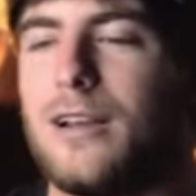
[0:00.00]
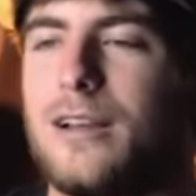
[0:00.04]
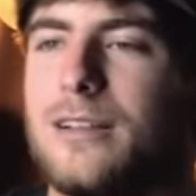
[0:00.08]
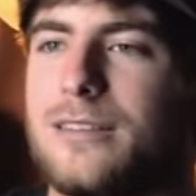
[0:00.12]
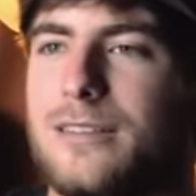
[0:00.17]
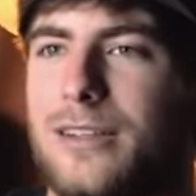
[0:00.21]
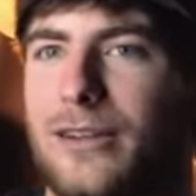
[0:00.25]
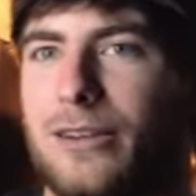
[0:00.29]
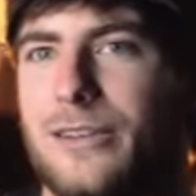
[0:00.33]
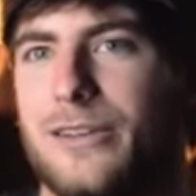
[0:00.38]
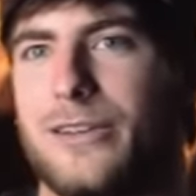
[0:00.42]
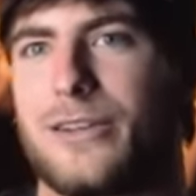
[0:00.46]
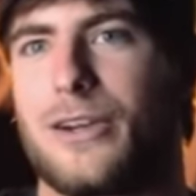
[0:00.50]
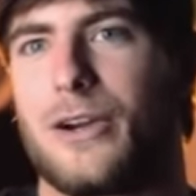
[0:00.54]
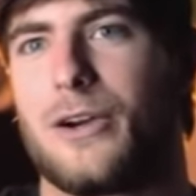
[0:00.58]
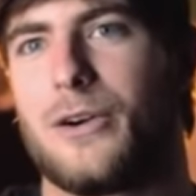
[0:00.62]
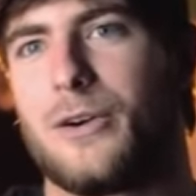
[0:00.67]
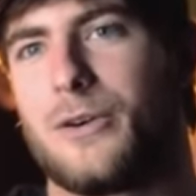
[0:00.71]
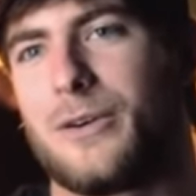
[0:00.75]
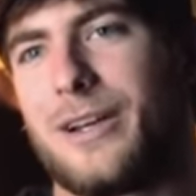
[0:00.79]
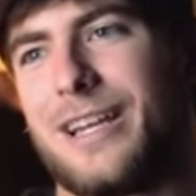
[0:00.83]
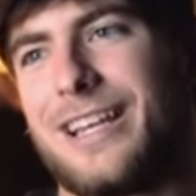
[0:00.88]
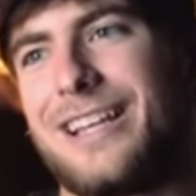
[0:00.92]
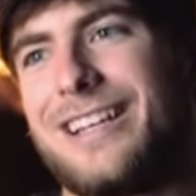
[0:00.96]
So you
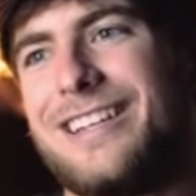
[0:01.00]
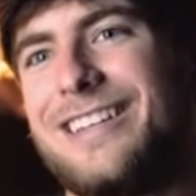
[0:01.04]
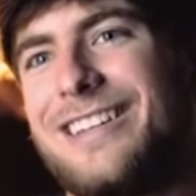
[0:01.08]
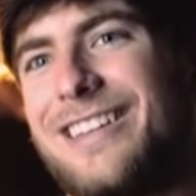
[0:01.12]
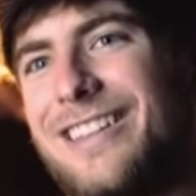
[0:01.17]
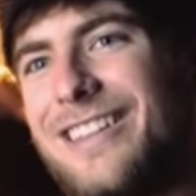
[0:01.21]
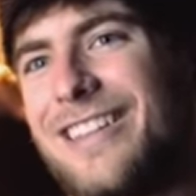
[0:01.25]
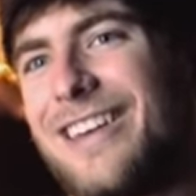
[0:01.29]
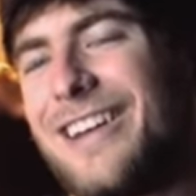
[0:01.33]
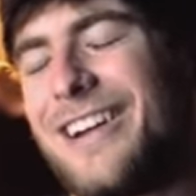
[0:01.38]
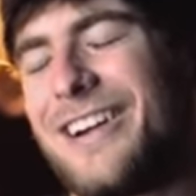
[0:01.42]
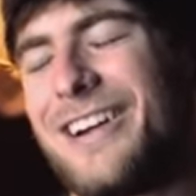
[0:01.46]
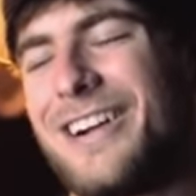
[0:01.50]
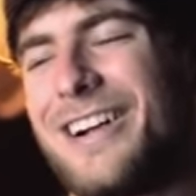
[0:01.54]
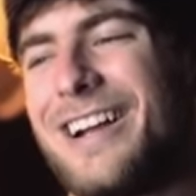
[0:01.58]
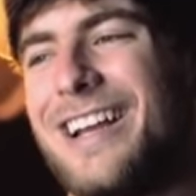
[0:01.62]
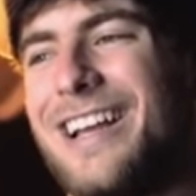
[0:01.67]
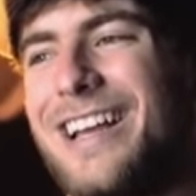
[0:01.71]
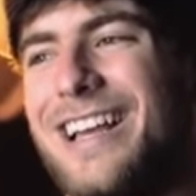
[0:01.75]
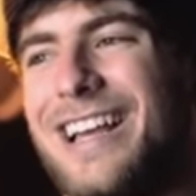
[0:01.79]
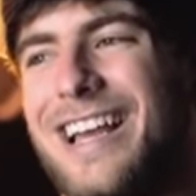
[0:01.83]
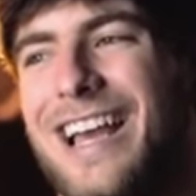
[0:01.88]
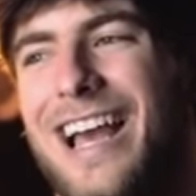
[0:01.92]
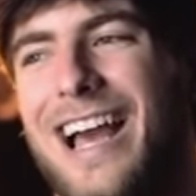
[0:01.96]
go into there,
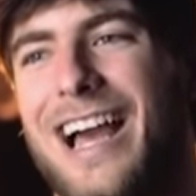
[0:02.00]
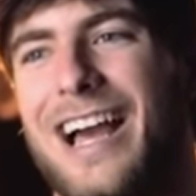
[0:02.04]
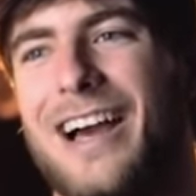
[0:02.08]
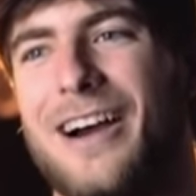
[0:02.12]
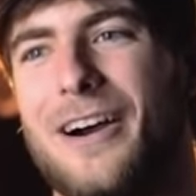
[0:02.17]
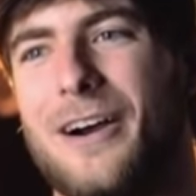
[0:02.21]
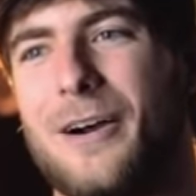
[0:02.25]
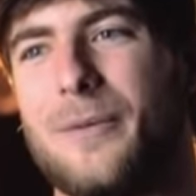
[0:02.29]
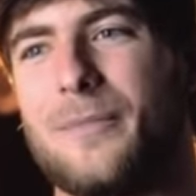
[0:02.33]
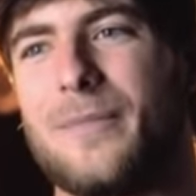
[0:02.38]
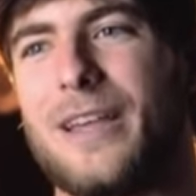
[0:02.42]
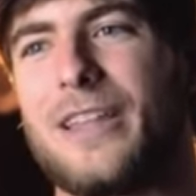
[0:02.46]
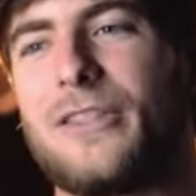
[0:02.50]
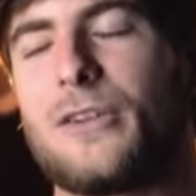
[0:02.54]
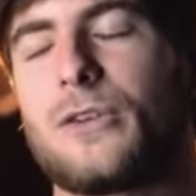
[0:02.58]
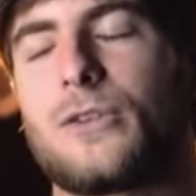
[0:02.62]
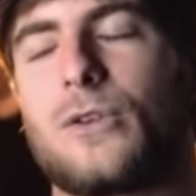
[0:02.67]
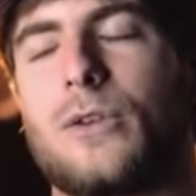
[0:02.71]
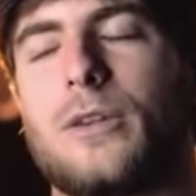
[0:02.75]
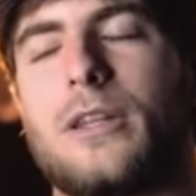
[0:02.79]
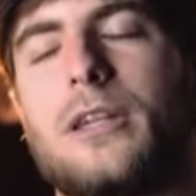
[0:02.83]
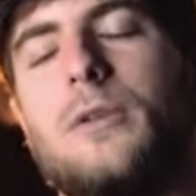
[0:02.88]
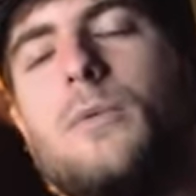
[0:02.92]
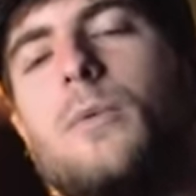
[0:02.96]
and there's
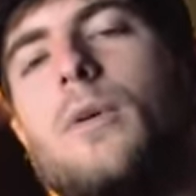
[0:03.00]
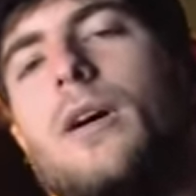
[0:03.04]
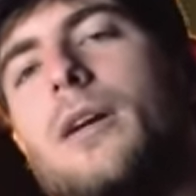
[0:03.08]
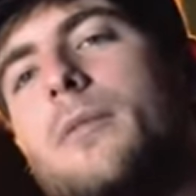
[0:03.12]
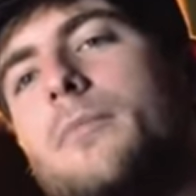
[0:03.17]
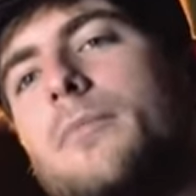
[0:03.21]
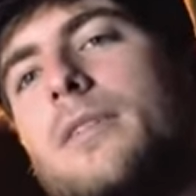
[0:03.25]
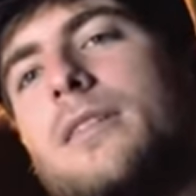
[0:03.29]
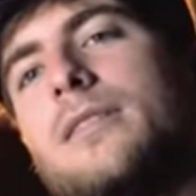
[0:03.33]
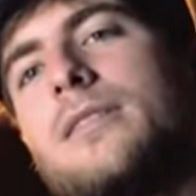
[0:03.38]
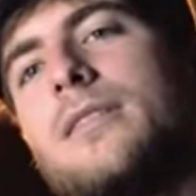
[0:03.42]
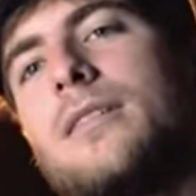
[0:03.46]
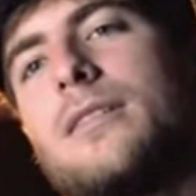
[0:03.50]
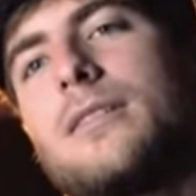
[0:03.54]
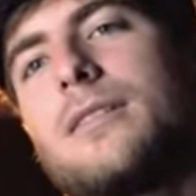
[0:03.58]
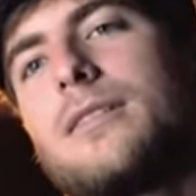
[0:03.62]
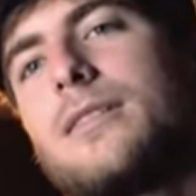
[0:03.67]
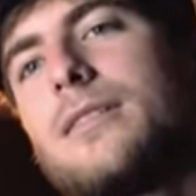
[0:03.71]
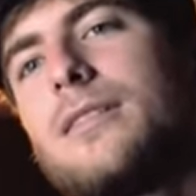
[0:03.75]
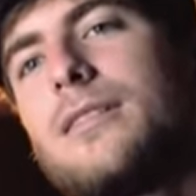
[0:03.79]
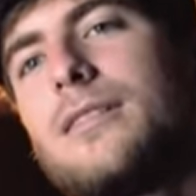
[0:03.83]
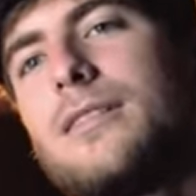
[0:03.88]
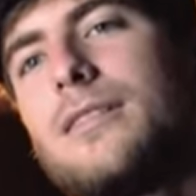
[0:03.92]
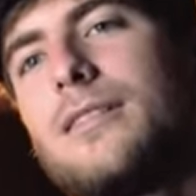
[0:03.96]
only one
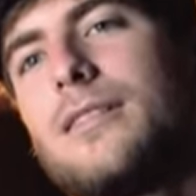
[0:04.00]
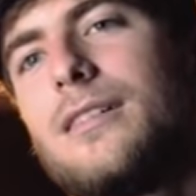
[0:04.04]
business,